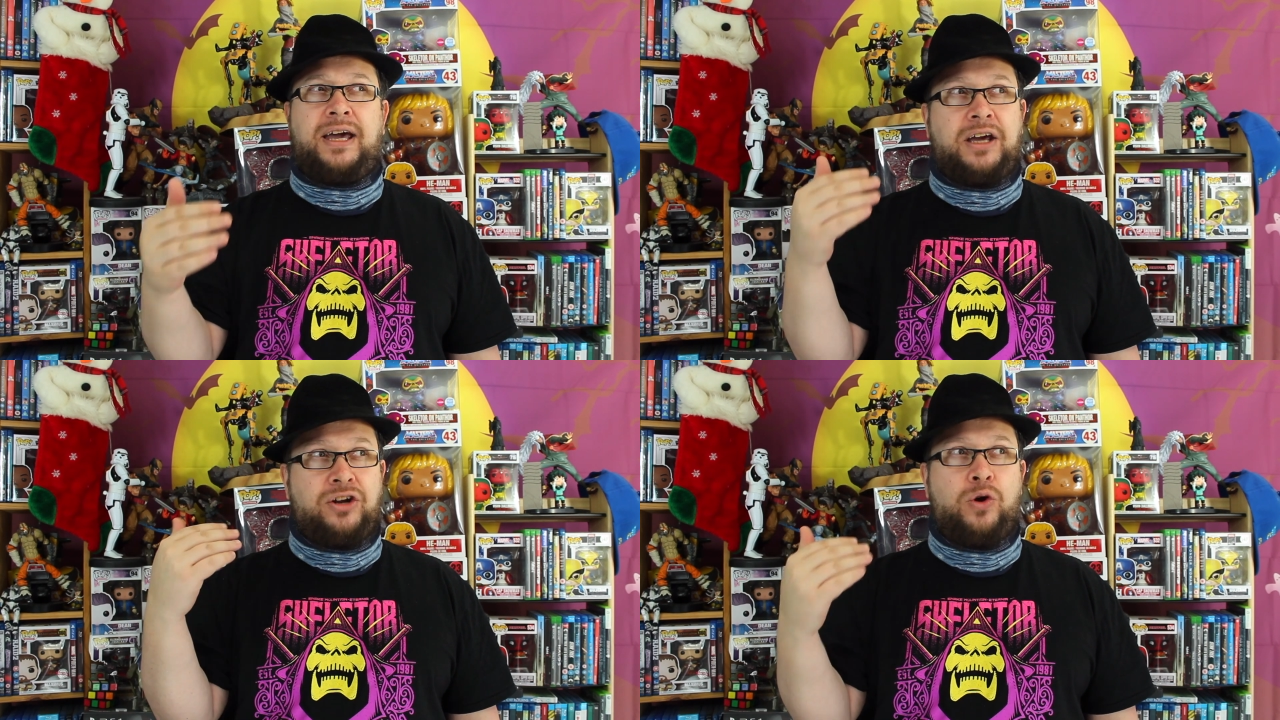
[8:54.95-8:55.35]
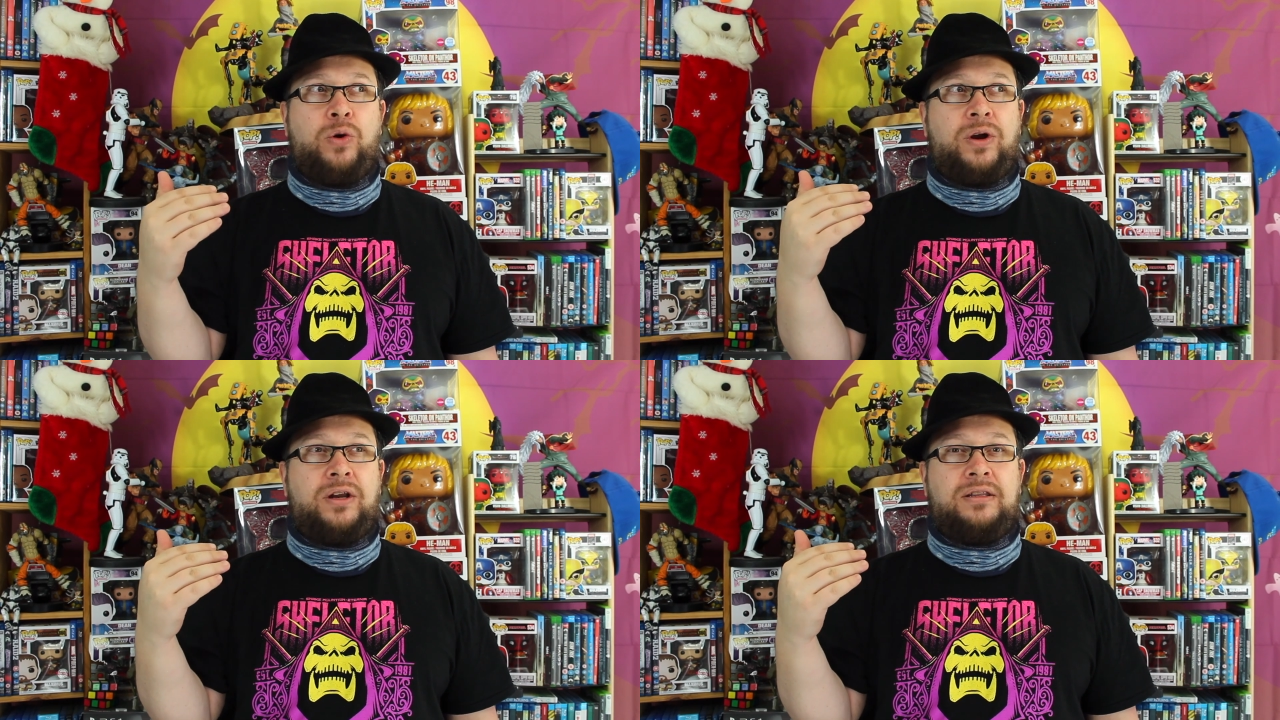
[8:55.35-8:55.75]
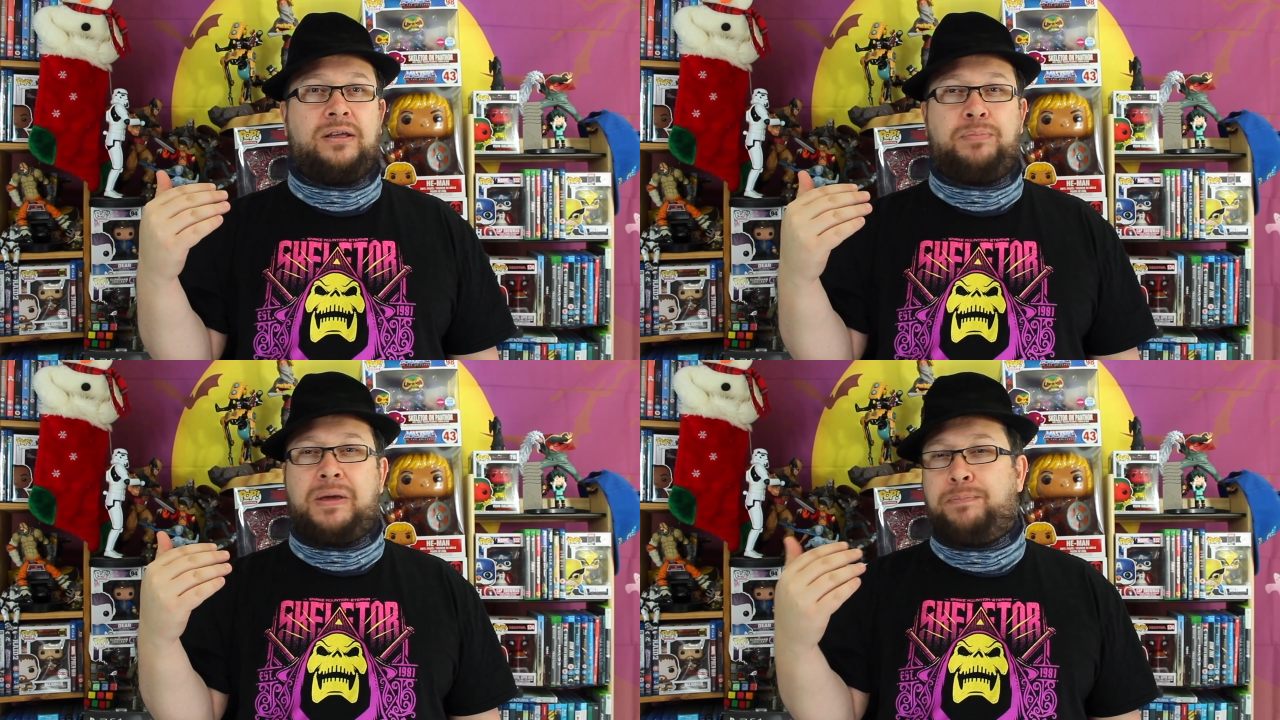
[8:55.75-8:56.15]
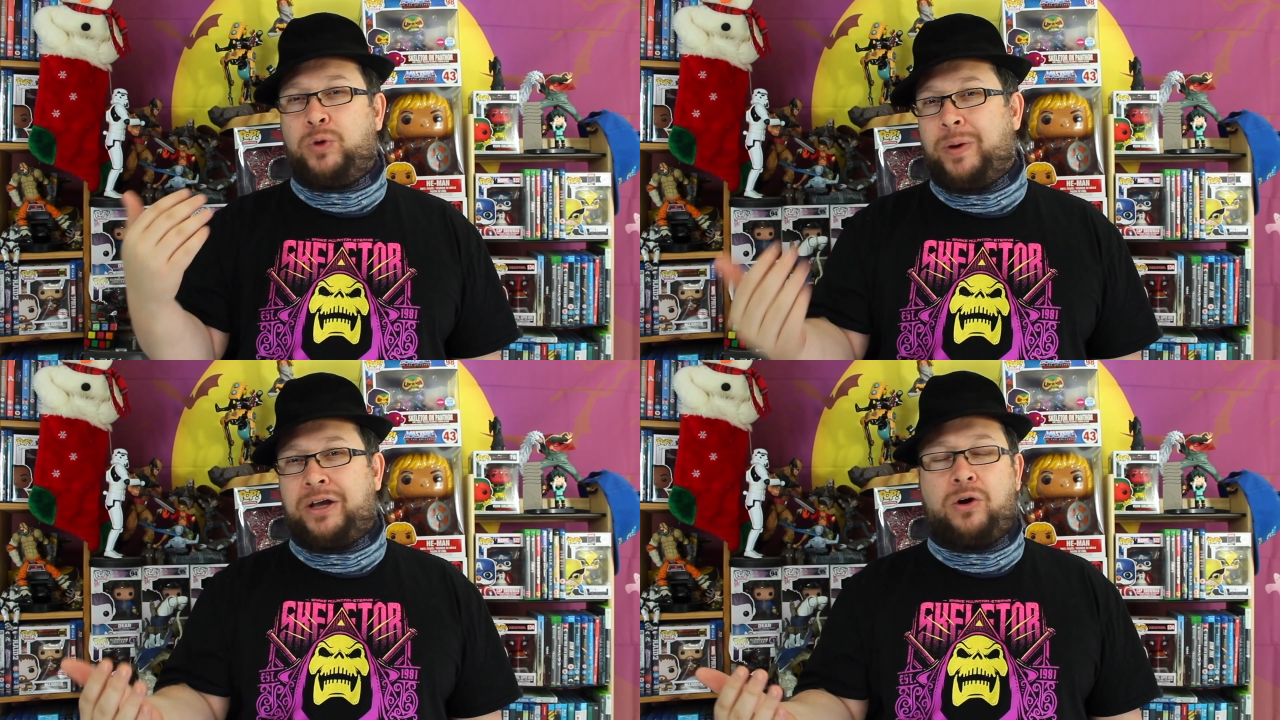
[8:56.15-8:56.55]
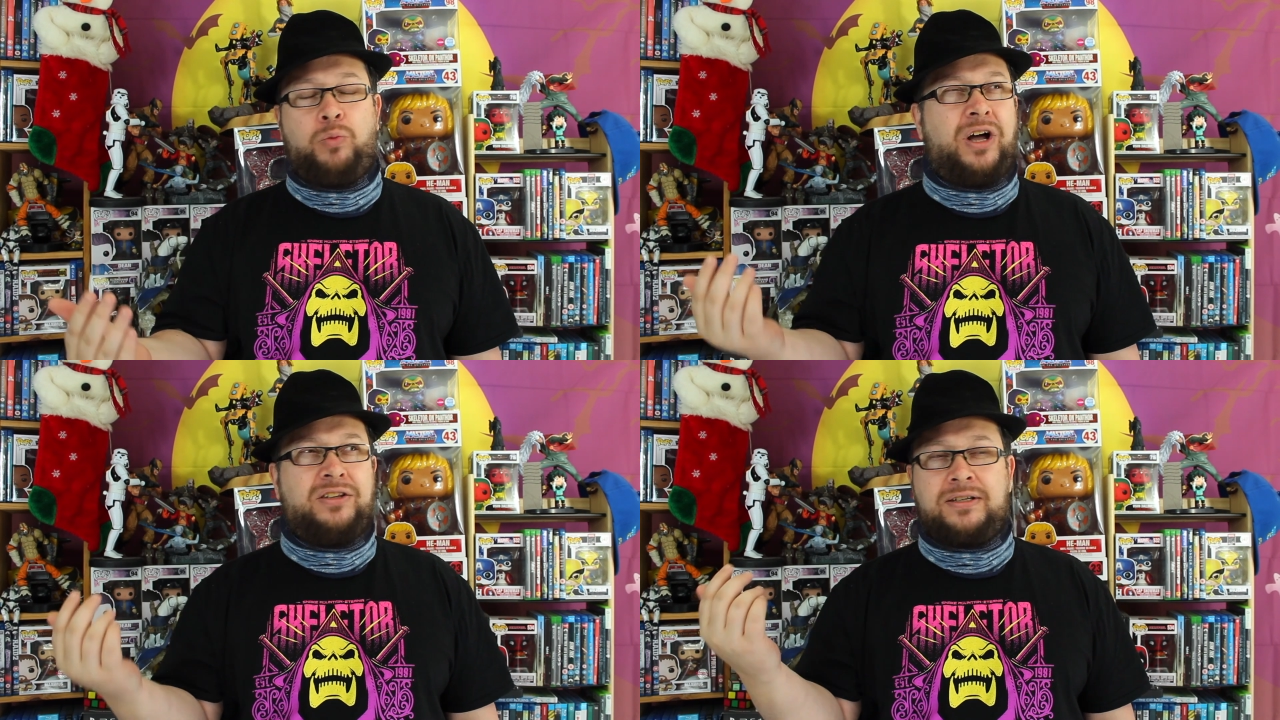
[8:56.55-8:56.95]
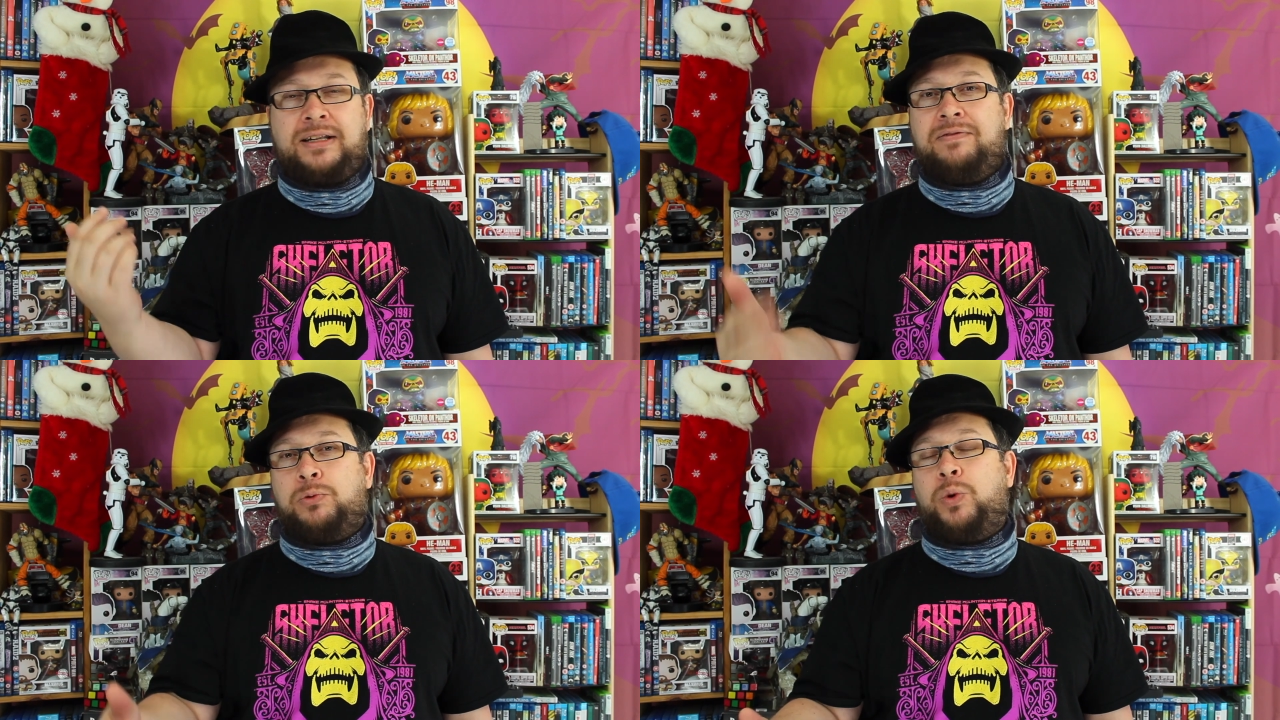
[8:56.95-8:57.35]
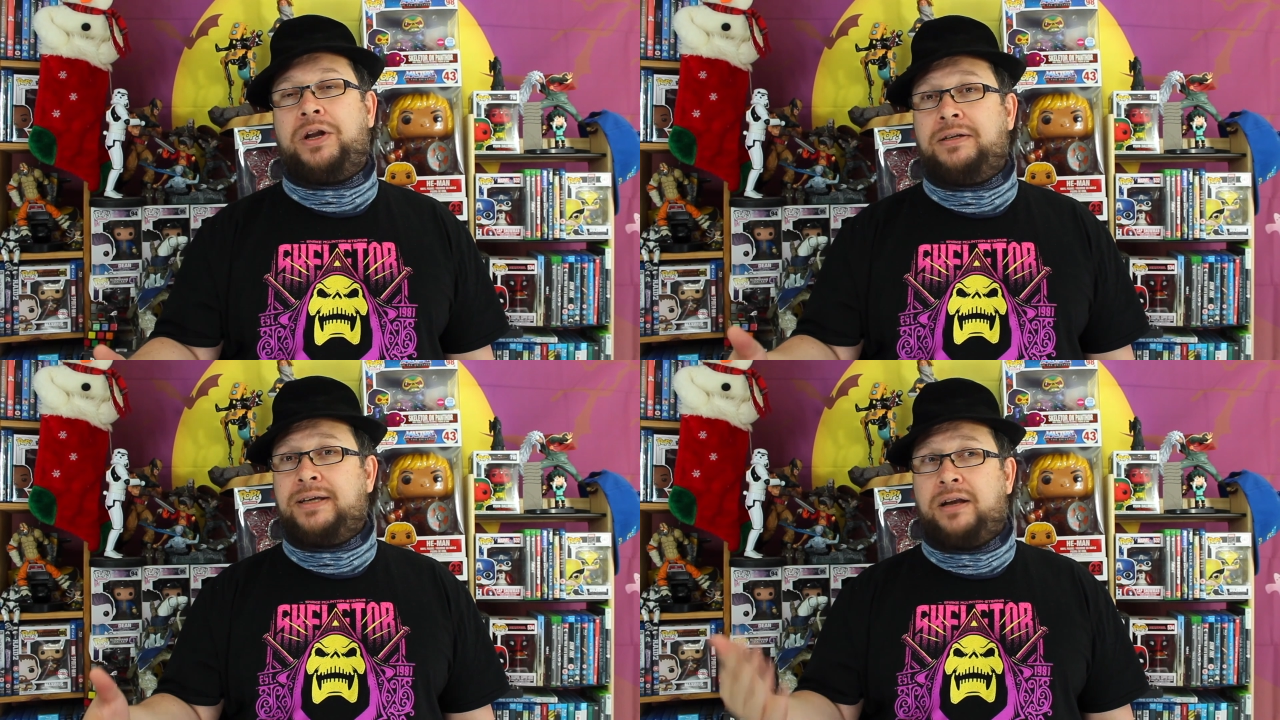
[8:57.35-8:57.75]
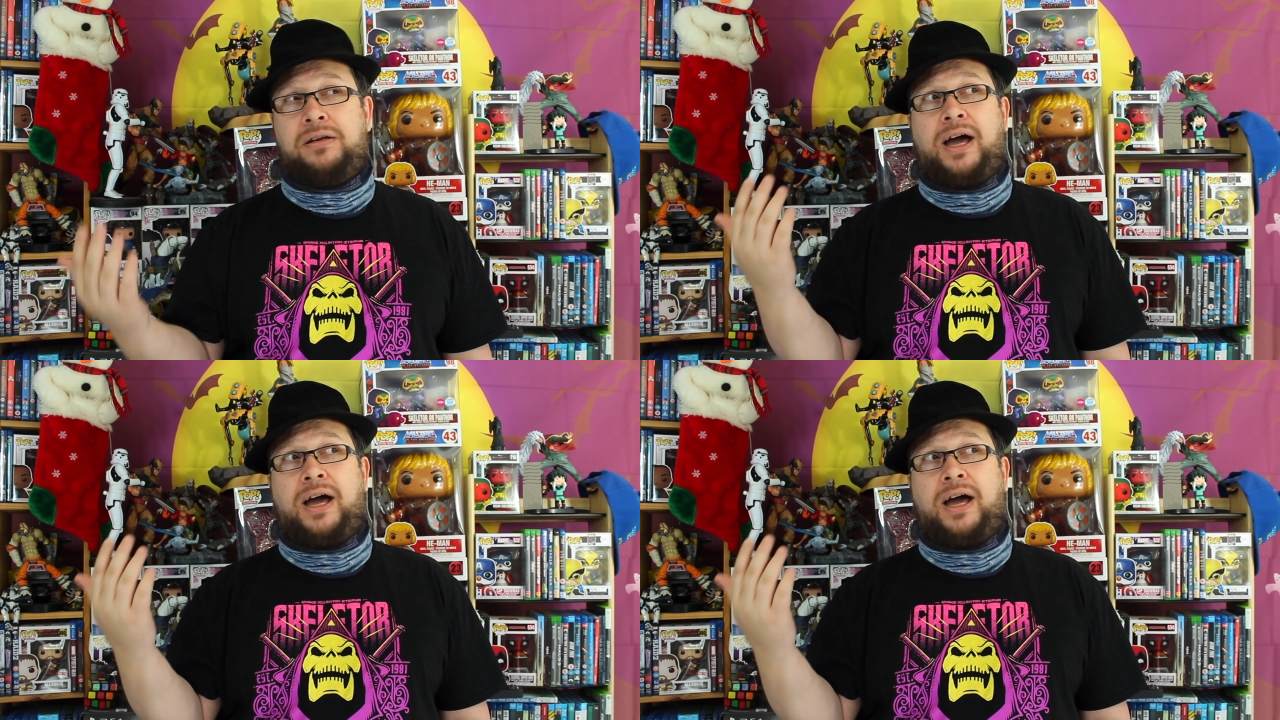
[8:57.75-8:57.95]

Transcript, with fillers: And I know people might go, well, just leave it one and done.